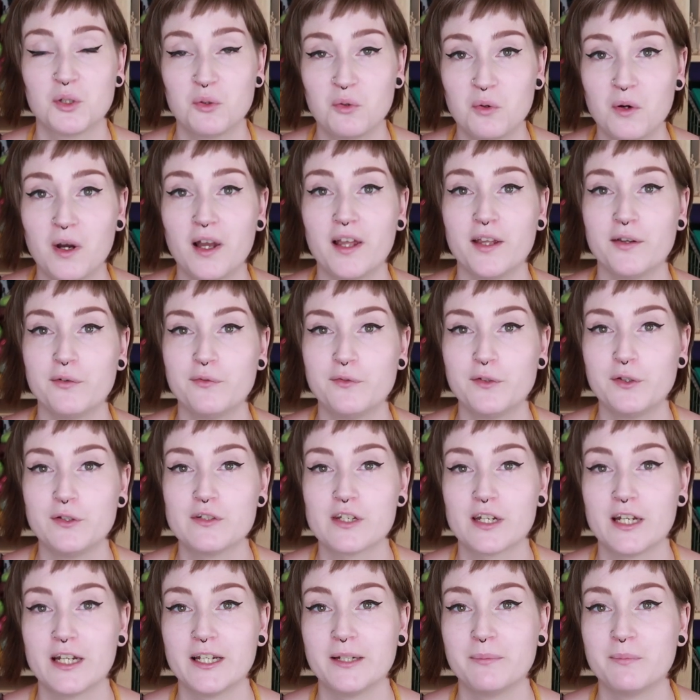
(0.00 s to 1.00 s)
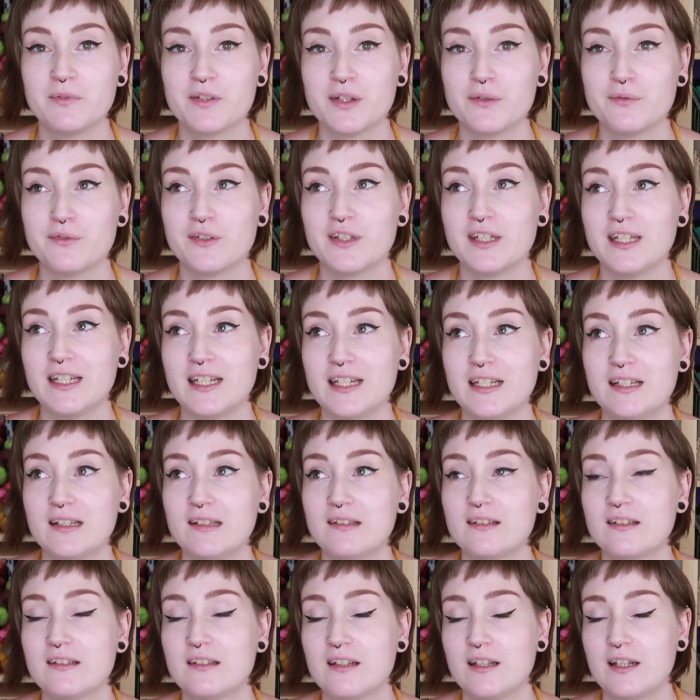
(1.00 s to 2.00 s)
quite a few times over the
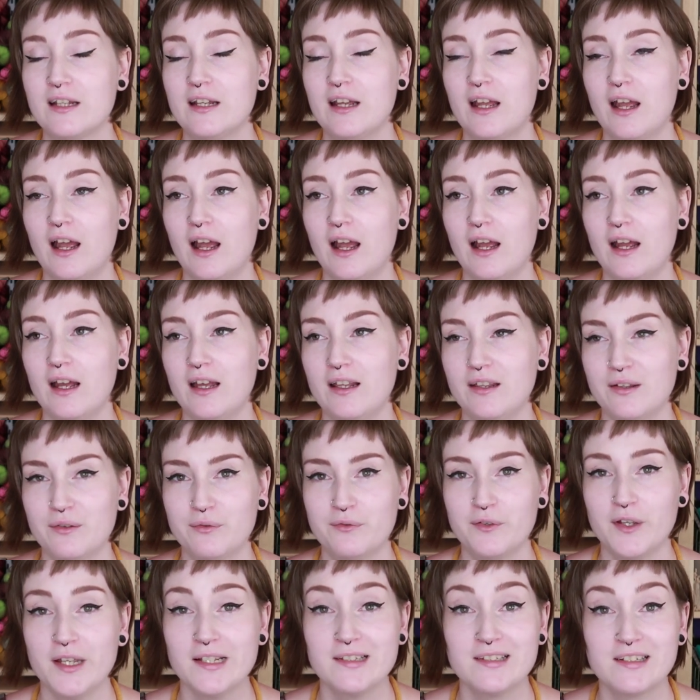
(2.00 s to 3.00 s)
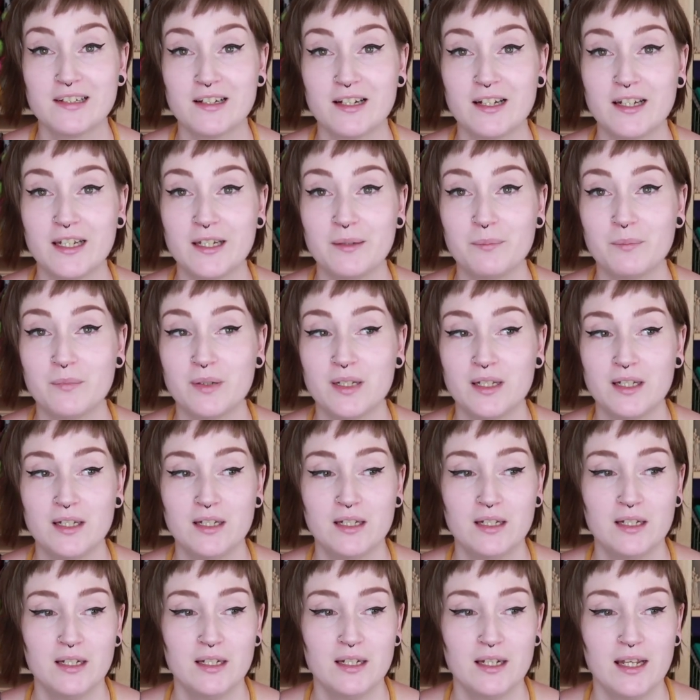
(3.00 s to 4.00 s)
years. The first time
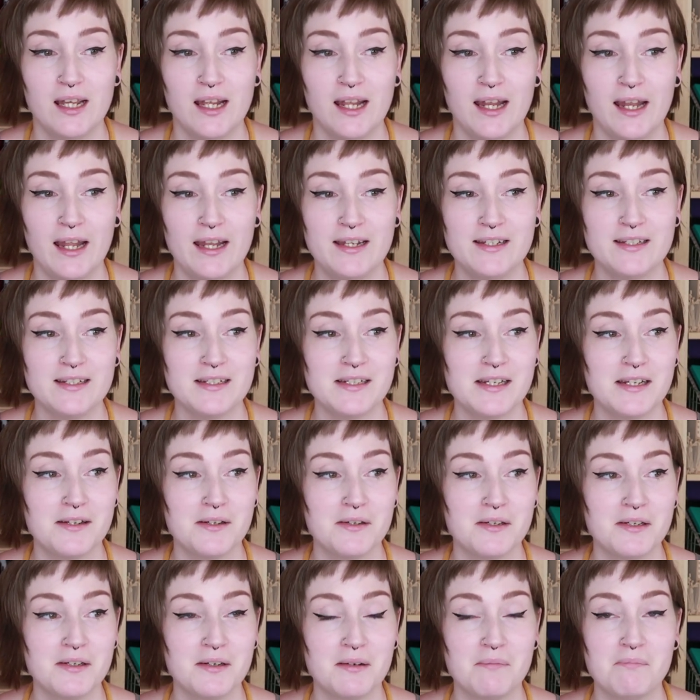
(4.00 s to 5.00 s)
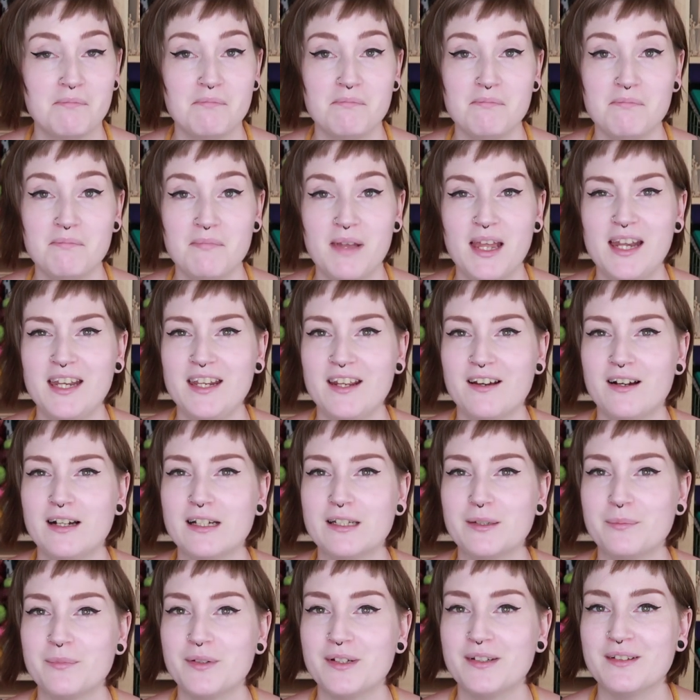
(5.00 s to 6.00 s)
ended in many
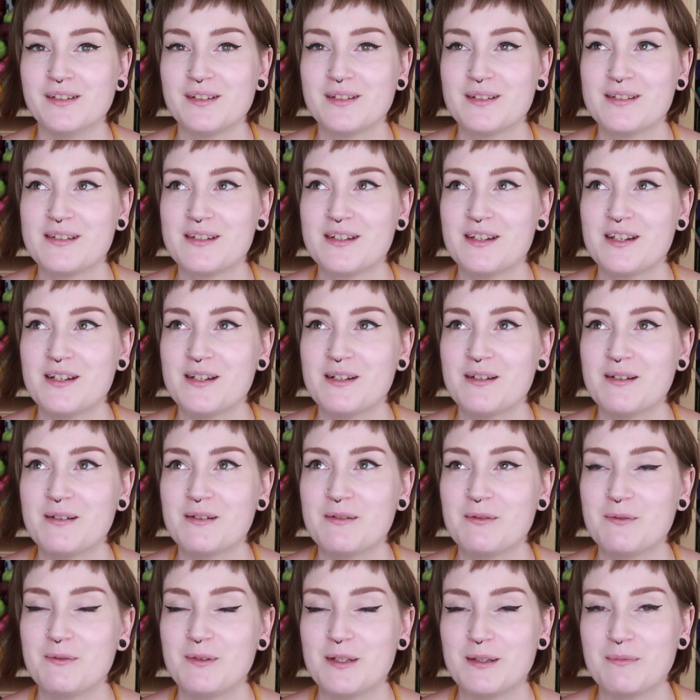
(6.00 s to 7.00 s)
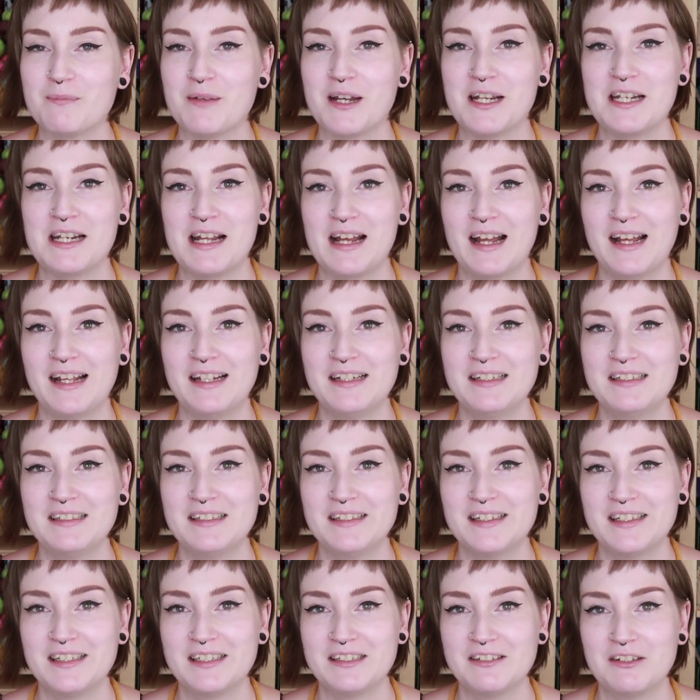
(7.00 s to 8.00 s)
arguments with my
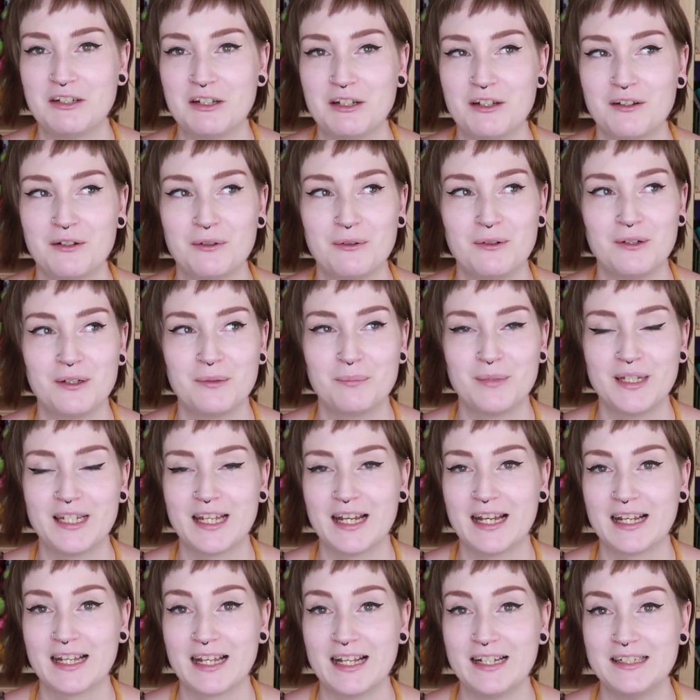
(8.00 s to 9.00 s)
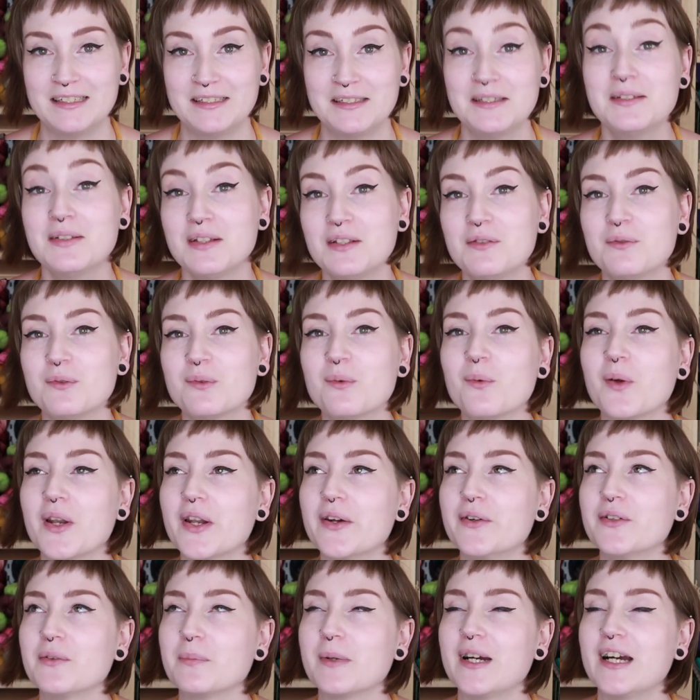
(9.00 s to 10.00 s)
nan and her calling me cat-handed. This was when
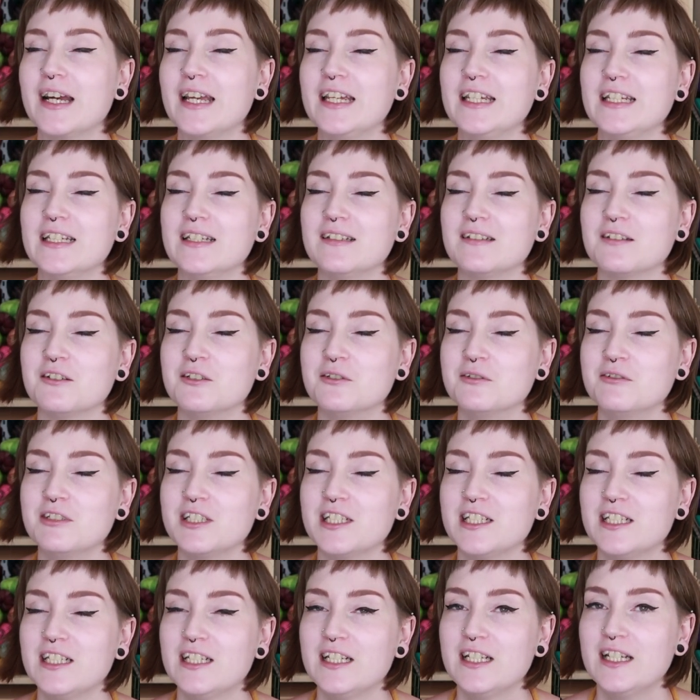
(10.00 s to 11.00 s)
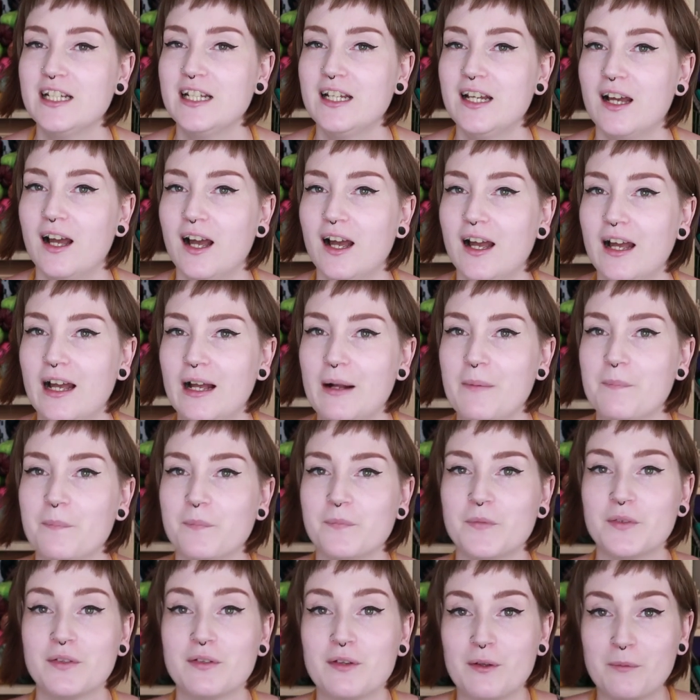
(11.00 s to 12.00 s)
I was about 8 years old.
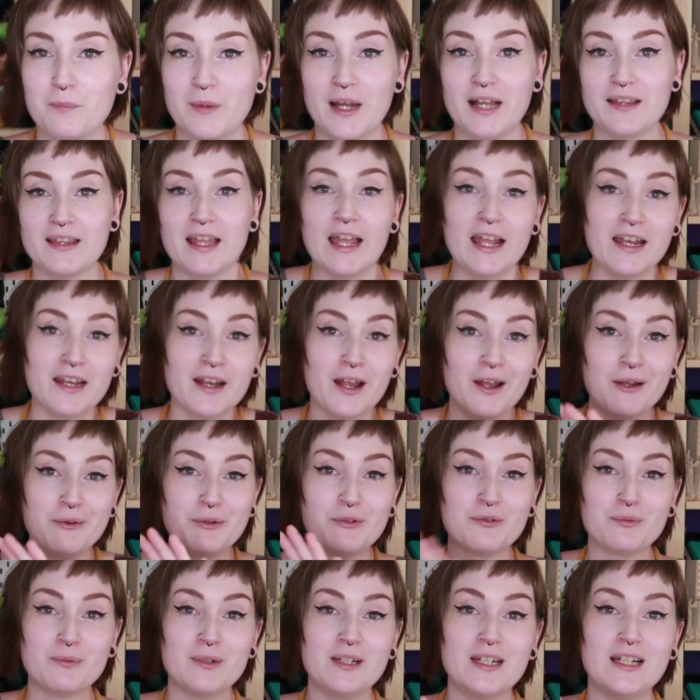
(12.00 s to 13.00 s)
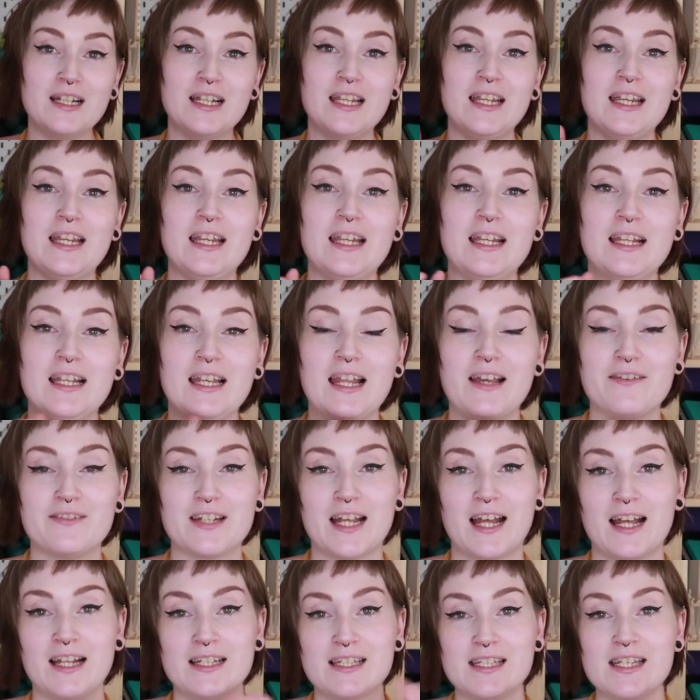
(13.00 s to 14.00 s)
So back then I was really
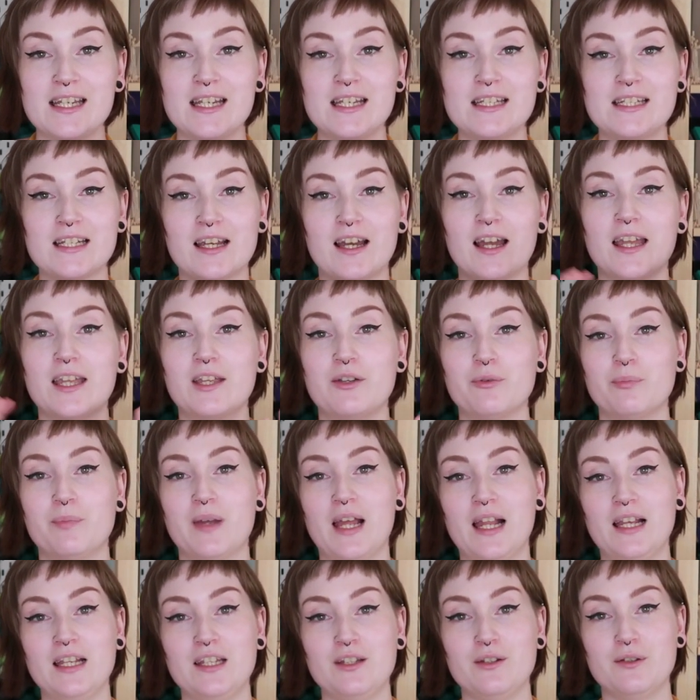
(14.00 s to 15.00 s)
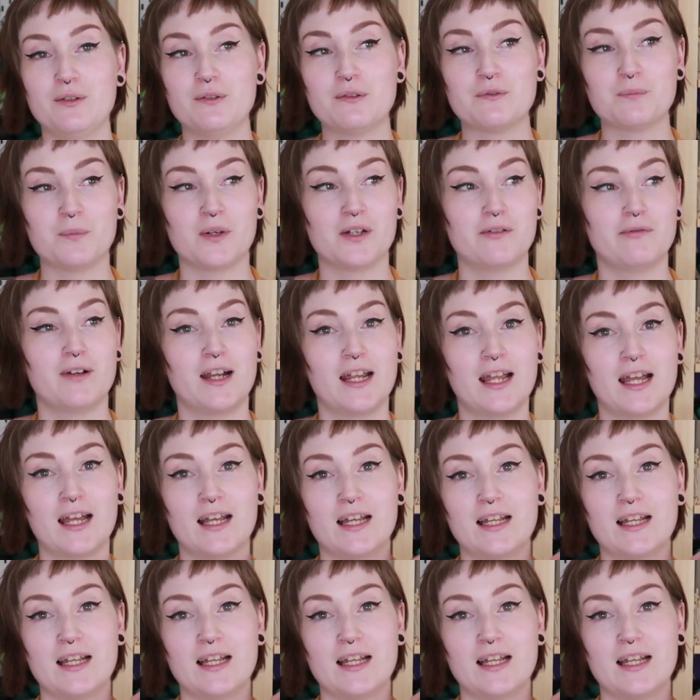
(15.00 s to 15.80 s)
left-handed. I could barely use my right